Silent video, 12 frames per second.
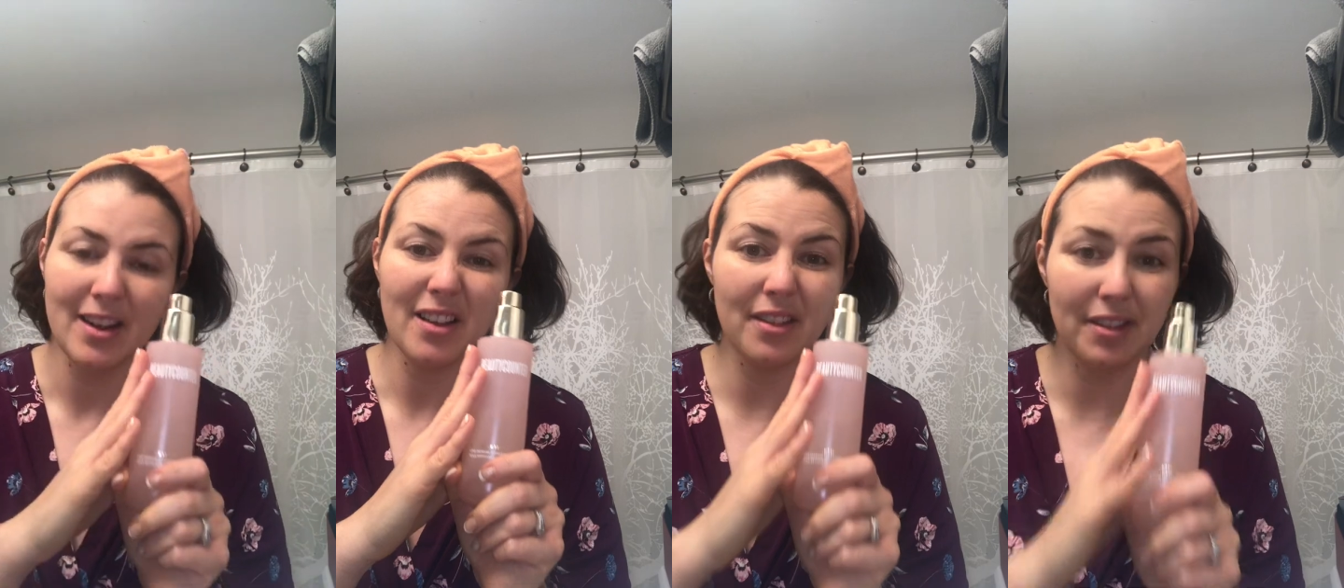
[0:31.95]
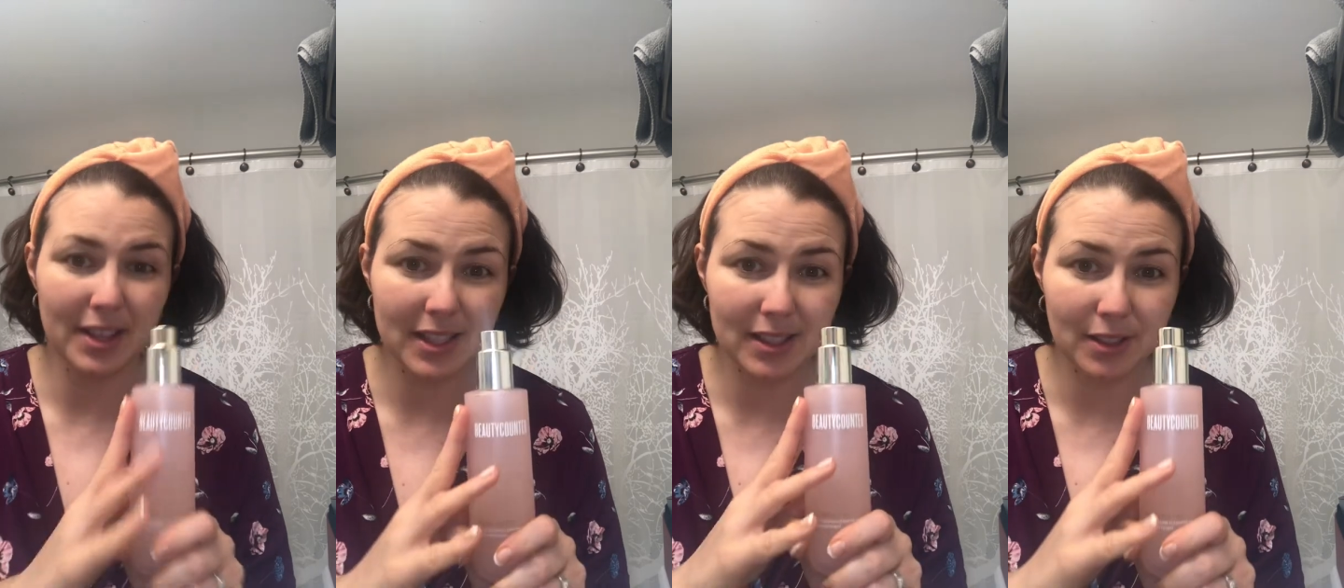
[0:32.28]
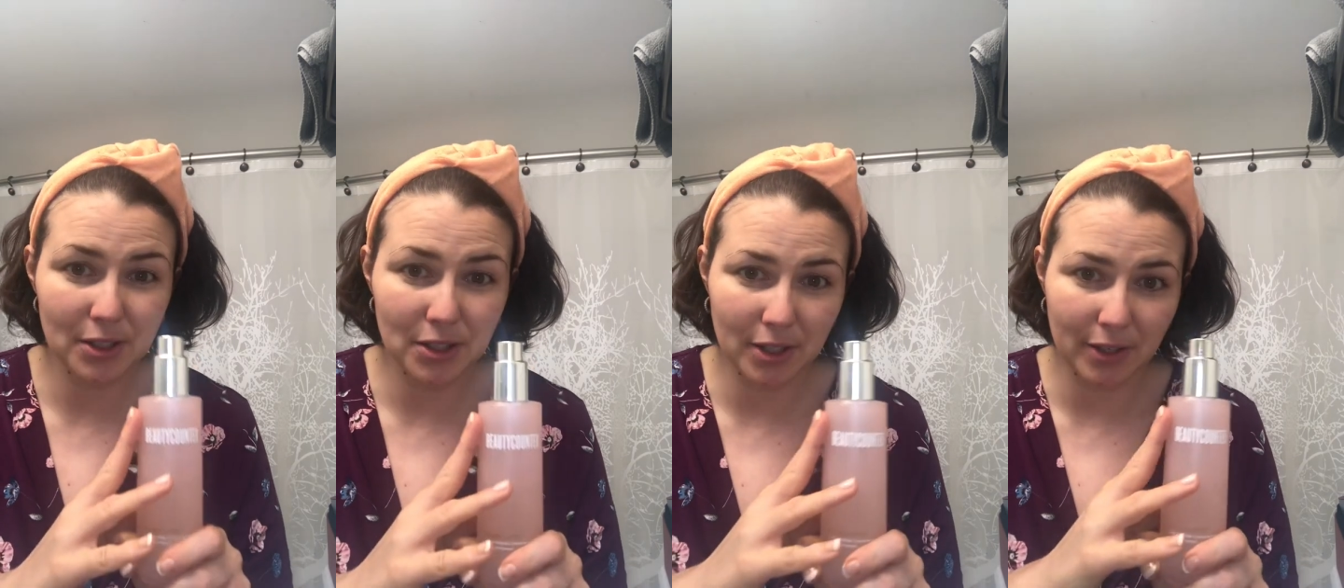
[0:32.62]
this
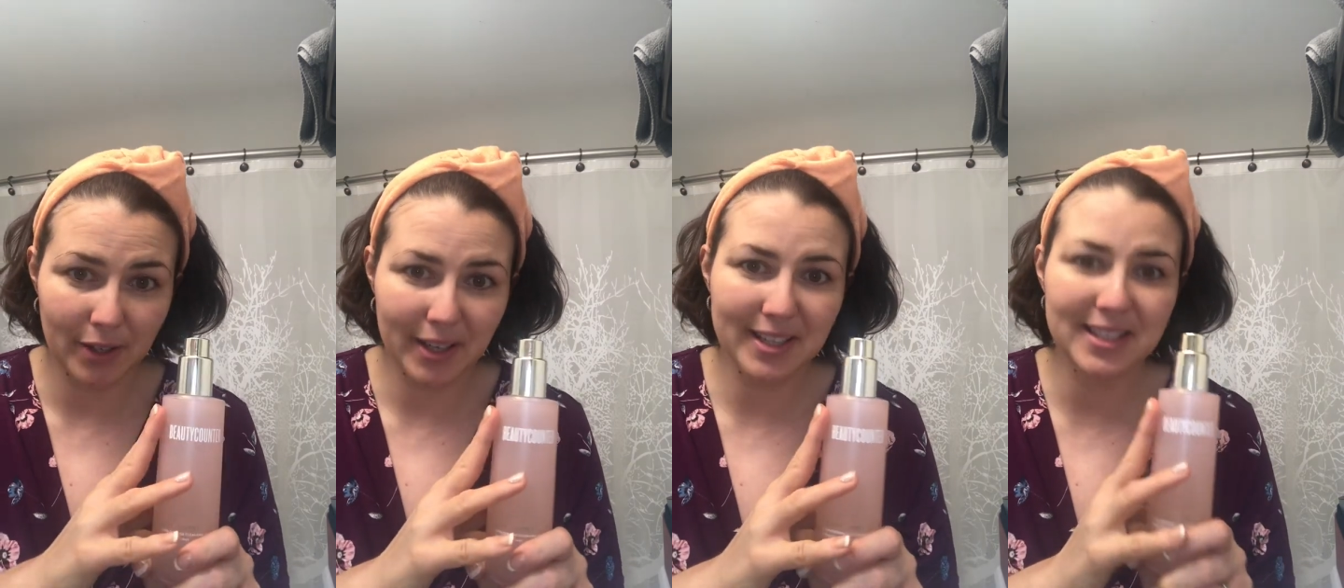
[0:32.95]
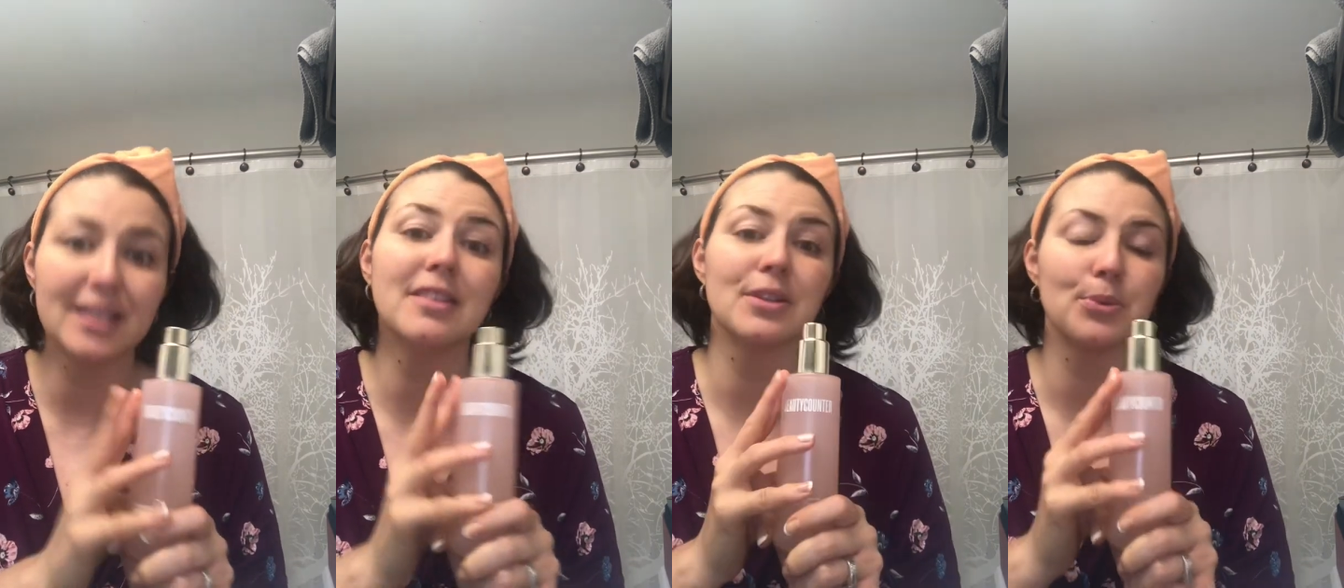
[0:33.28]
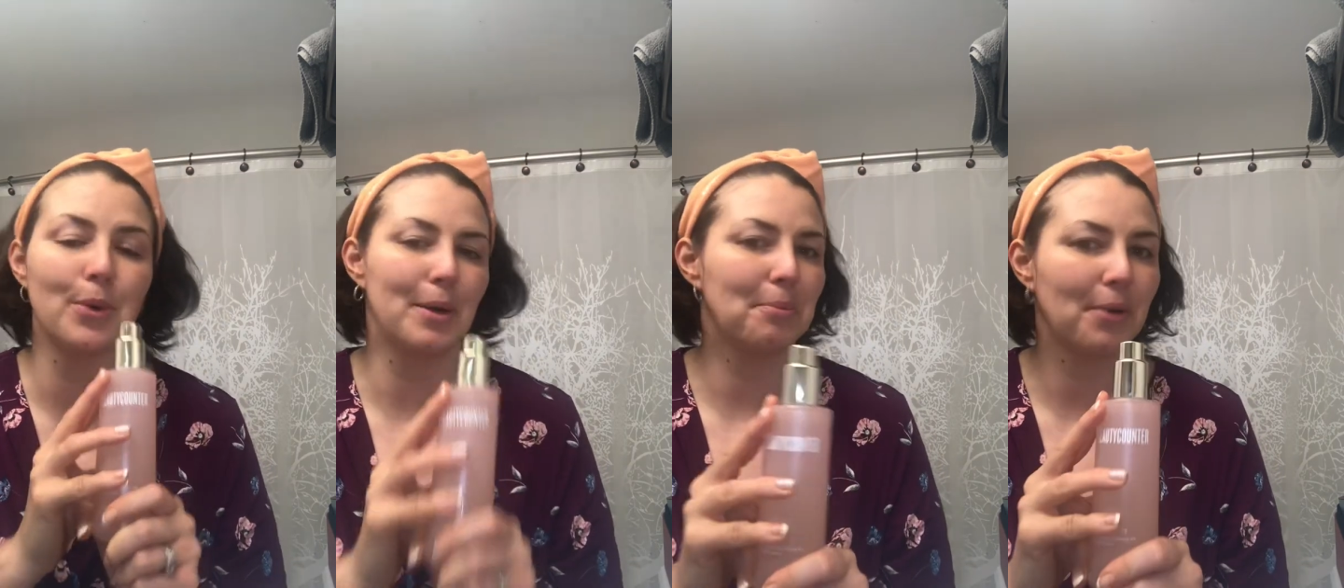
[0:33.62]
luxurious in this
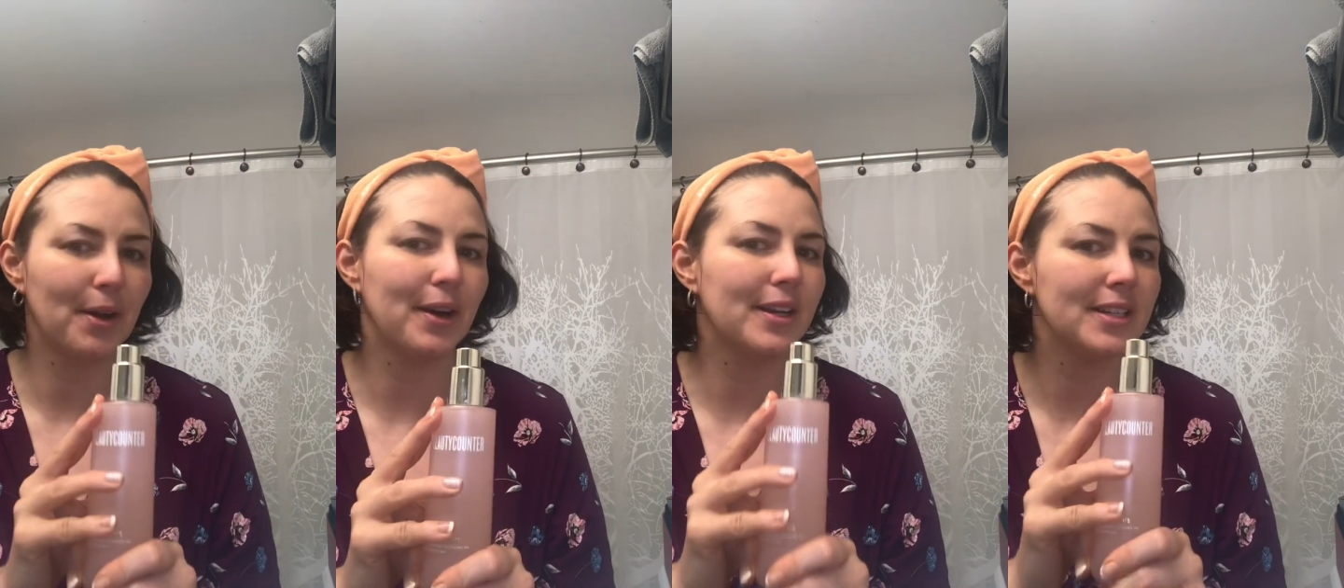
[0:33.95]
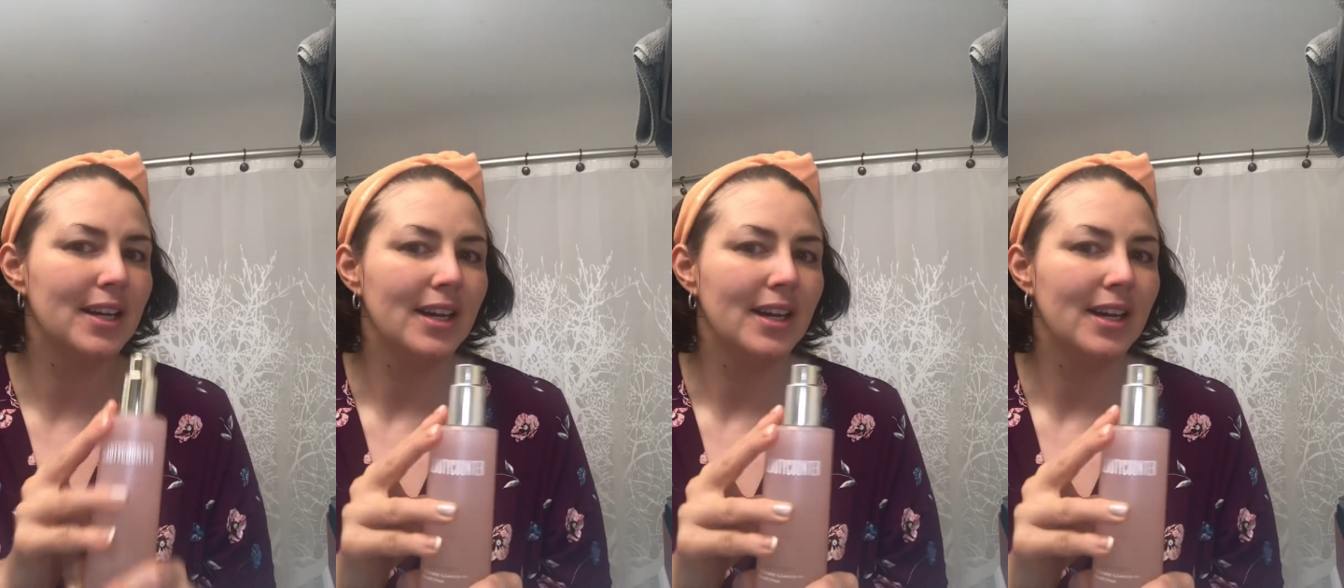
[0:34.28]
one product,